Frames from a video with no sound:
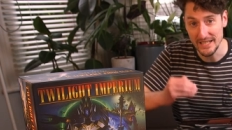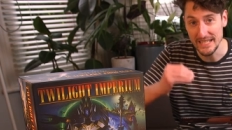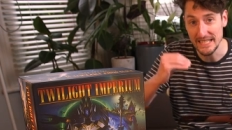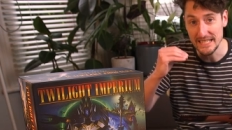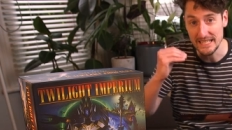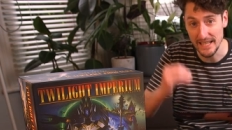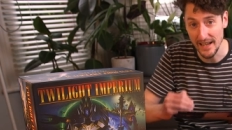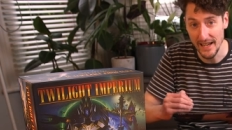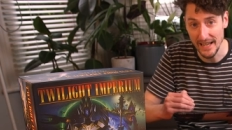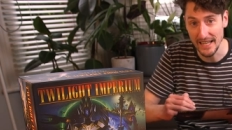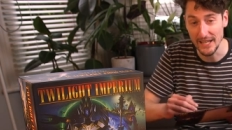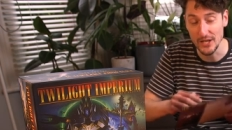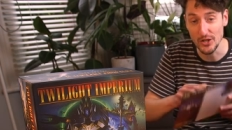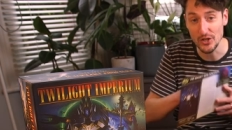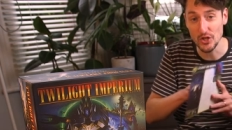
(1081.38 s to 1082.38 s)

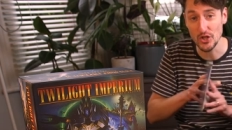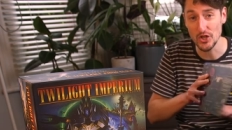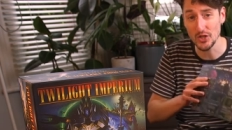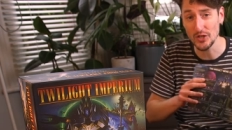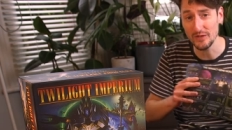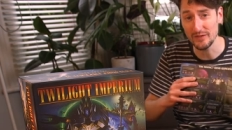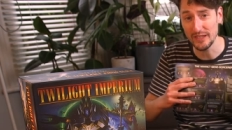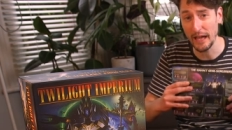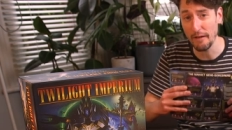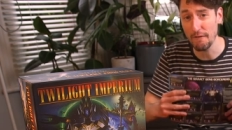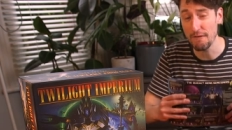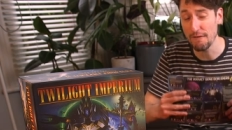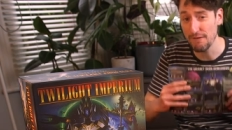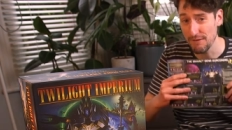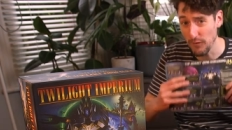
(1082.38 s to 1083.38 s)
design should have done
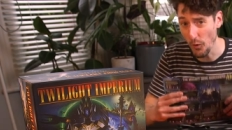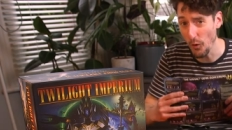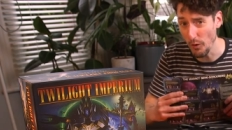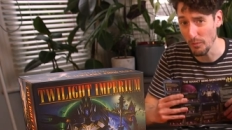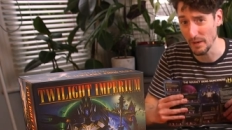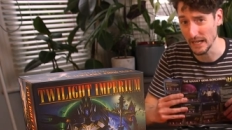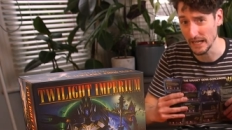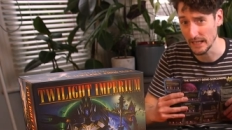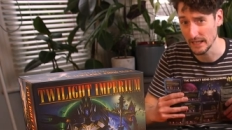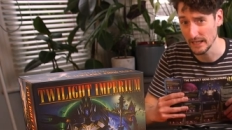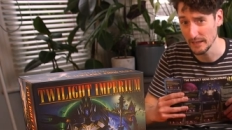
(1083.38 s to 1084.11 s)
for me.